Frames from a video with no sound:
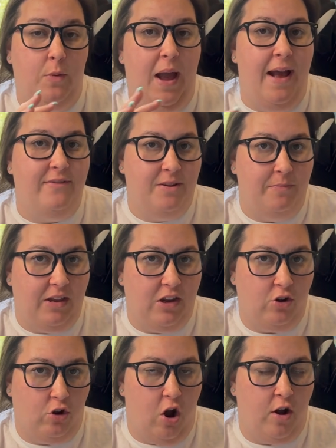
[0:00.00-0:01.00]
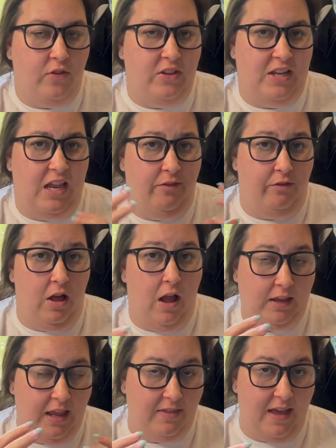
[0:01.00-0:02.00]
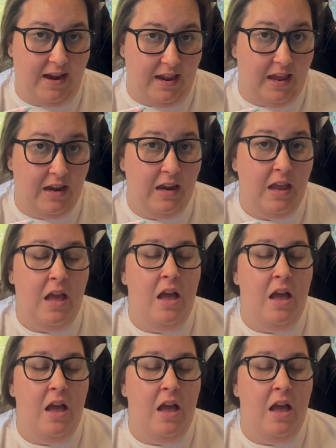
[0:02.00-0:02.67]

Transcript: have something in your cart that's kind of locking that in.